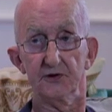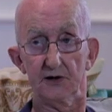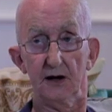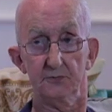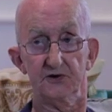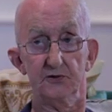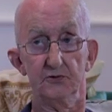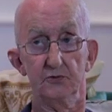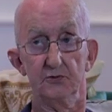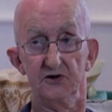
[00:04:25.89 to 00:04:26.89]
for up
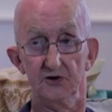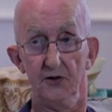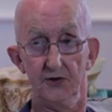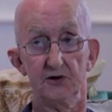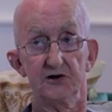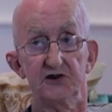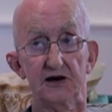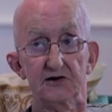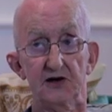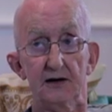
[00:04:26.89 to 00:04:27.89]
to
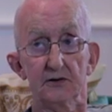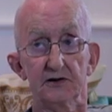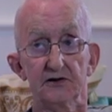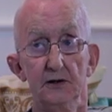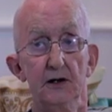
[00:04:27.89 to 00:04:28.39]
36 hours.